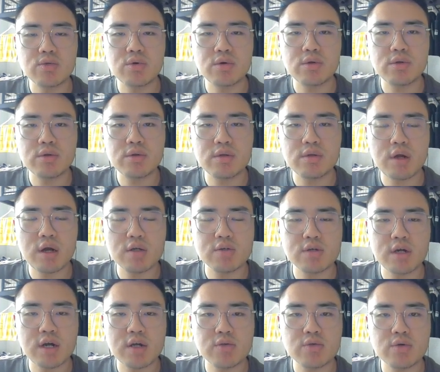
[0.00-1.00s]

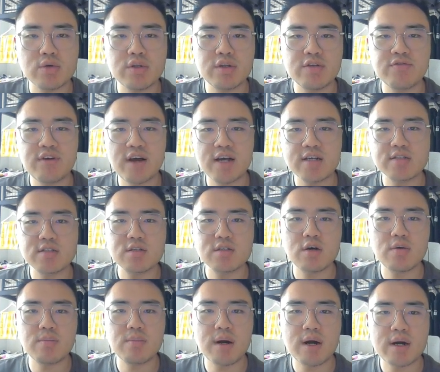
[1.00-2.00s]
225
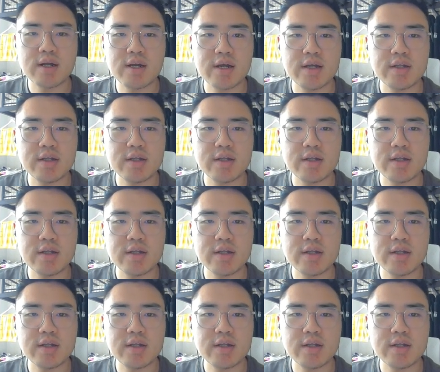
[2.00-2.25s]
stock market